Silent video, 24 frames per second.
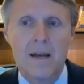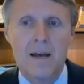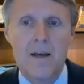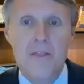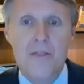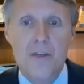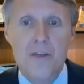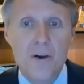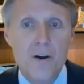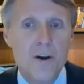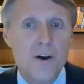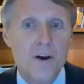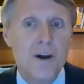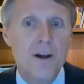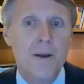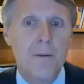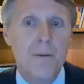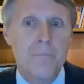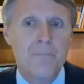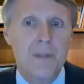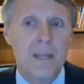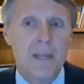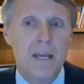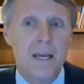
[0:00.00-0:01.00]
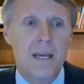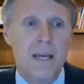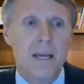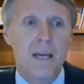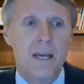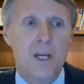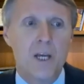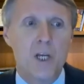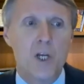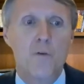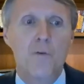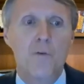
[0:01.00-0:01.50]
Third,
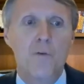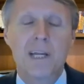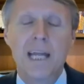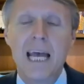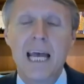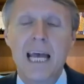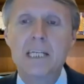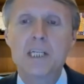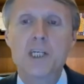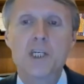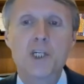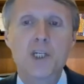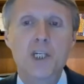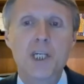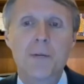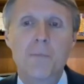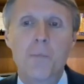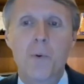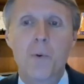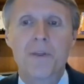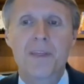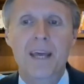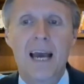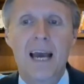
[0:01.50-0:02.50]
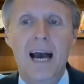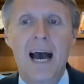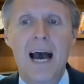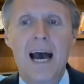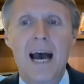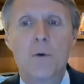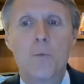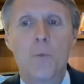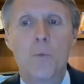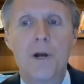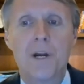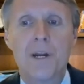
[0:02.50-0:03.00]
your relationship with
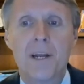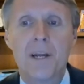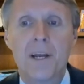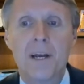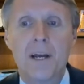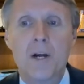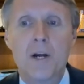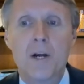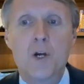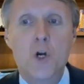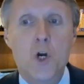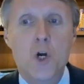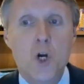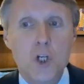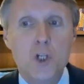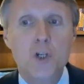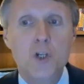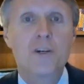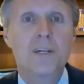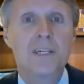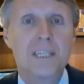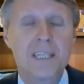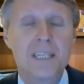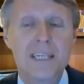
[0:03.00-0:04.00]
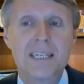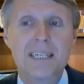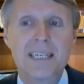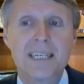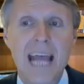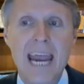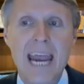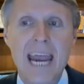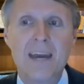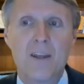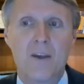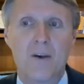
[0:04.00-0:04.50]
God would nurture and
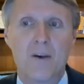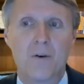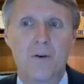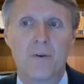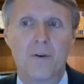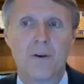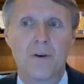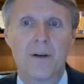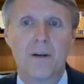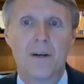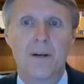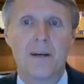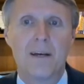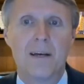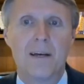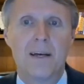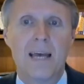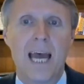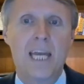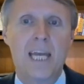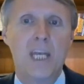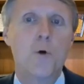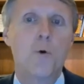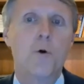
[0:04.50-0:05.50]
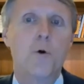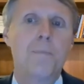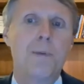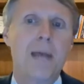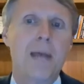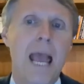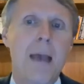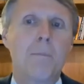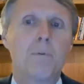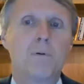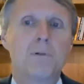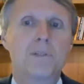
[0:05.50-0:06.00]
sustain you, and you would be
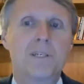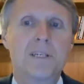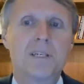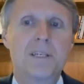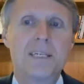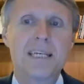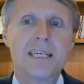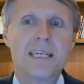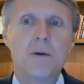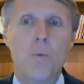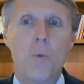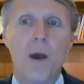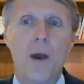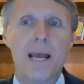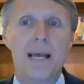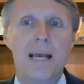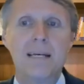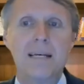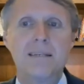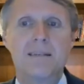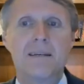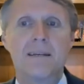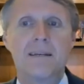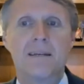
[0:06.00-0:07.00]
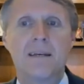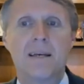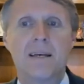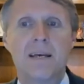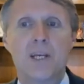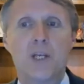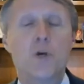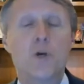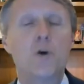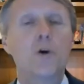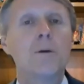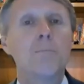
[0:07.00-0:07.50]
able to see ways that
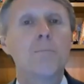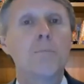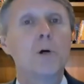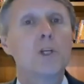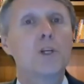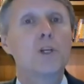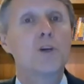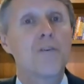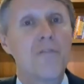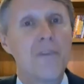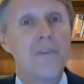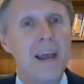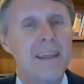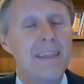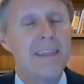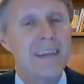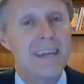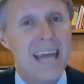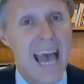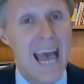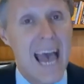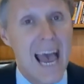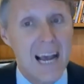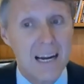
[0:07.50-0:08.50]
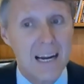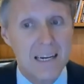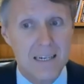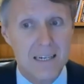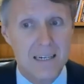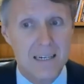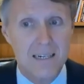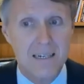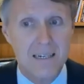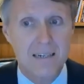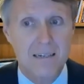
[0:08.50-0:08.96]
you can put your faith into action.